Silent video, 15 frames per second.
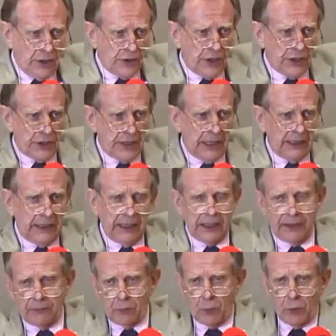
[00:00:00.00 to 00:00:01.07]
She's thinking
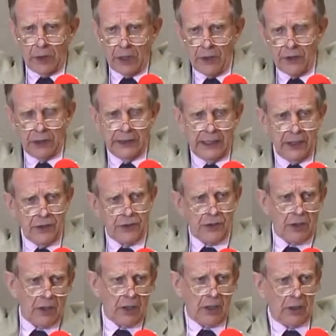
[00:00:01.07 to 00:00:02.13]
of where the leaders
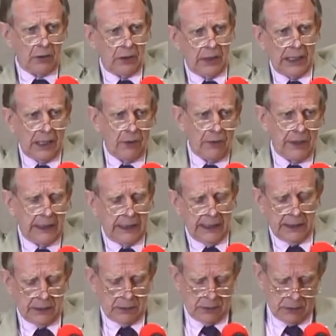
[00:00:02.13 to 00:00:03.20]
are, how are they
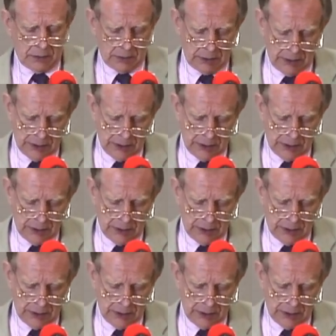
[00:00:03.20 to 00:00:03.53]
getting along,